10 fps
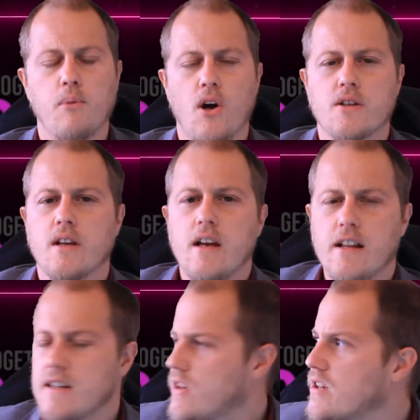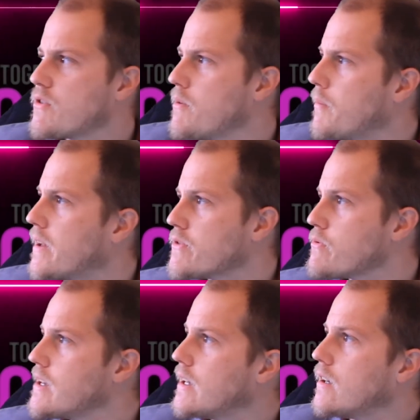blocks. And this ice cream man's
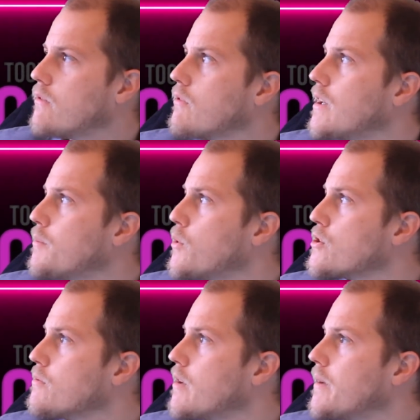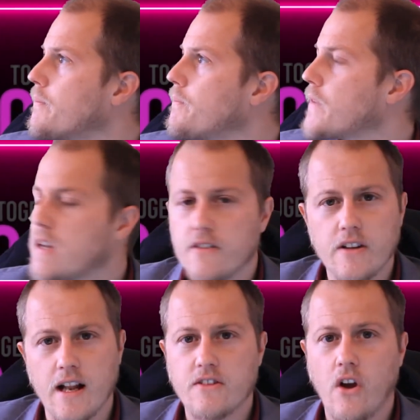really, really pushing me. See,
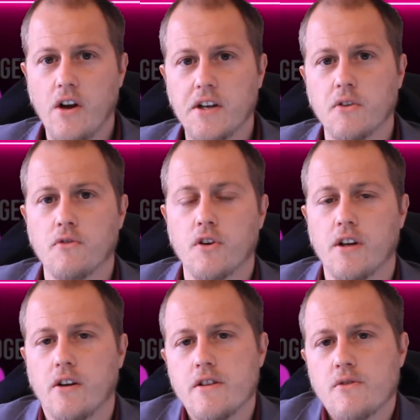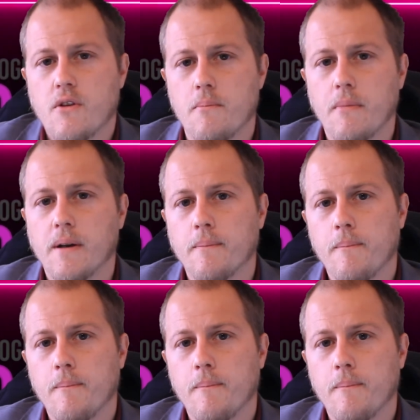that's a high converting ice cream man.